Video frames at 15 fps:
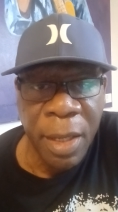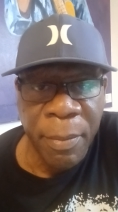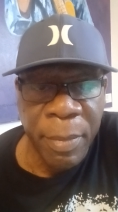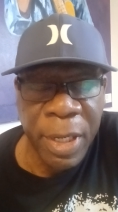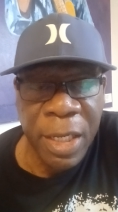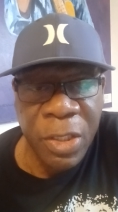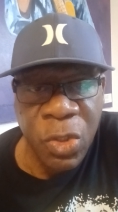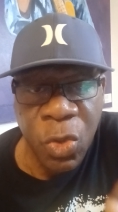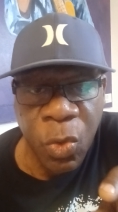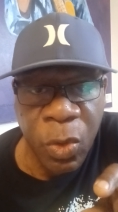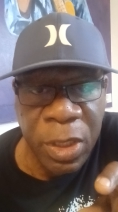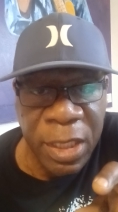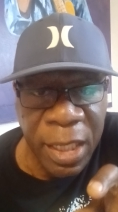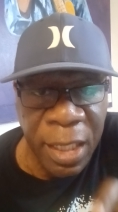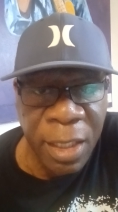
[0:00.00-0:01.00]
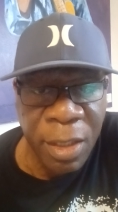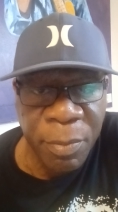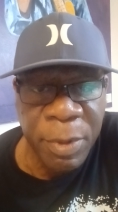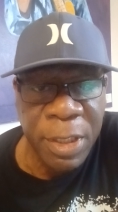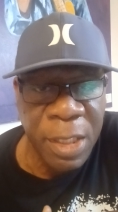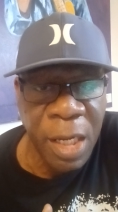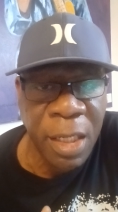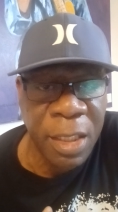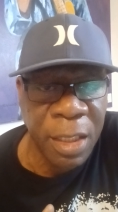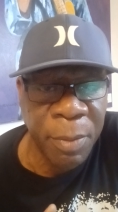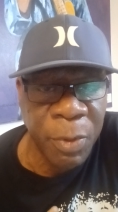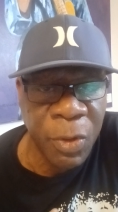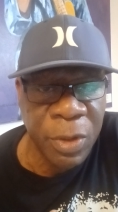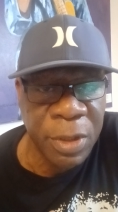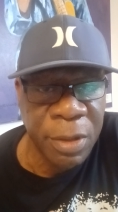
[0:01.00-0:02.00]
Because you cannot be talking
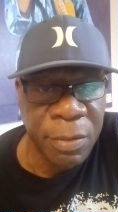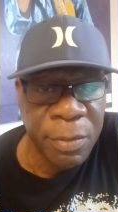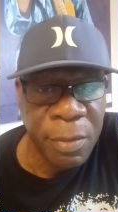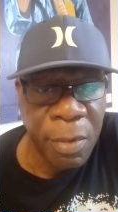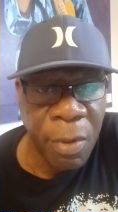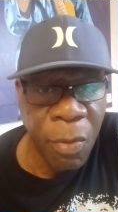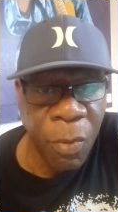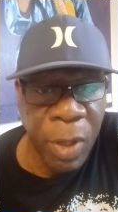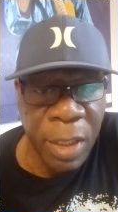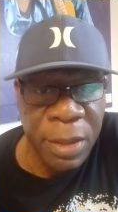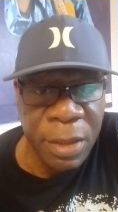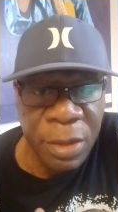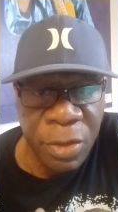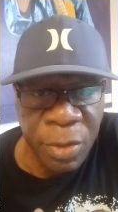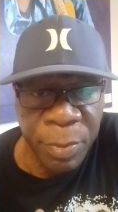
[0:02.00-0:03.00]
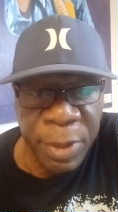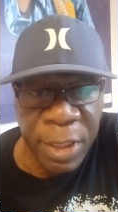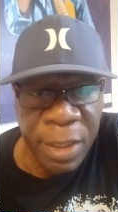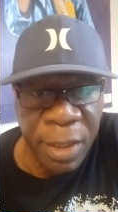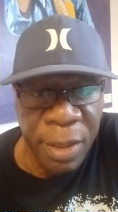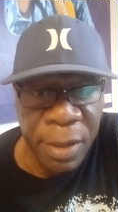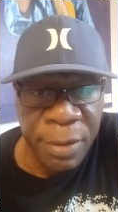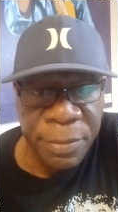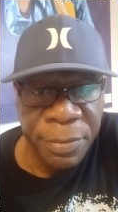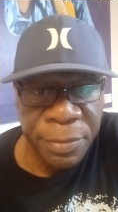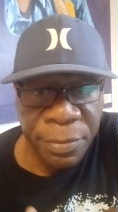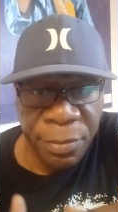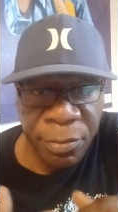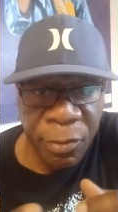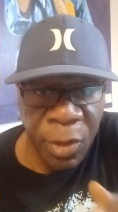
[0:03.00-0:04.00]
about wanting Jamaica
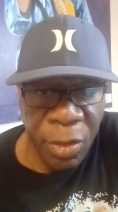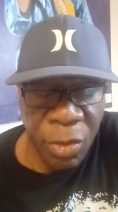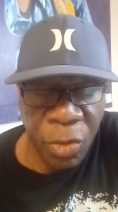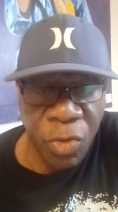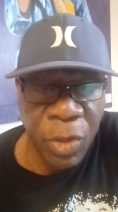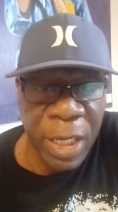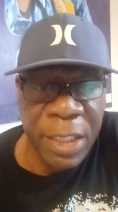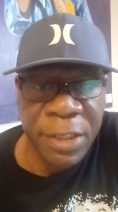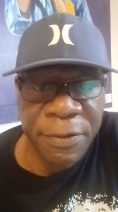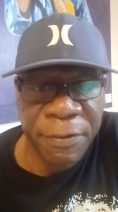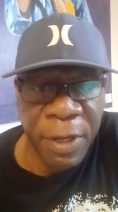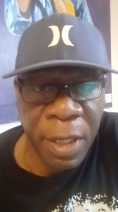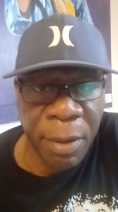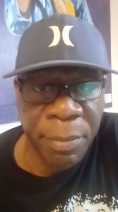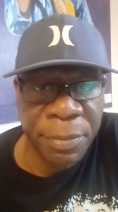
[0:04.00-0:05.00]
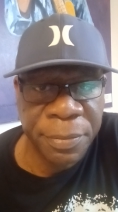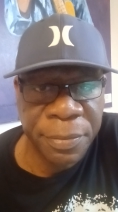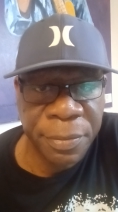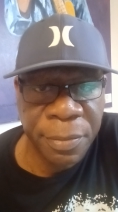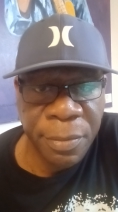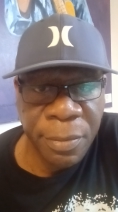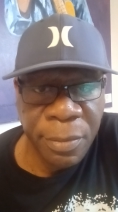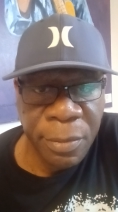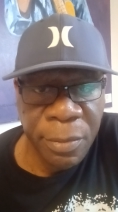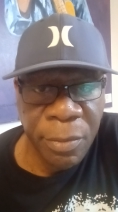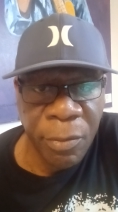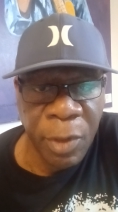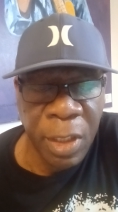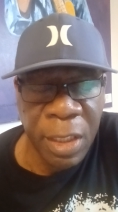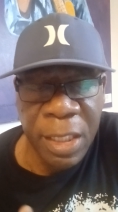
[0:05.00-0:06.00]
to transform. You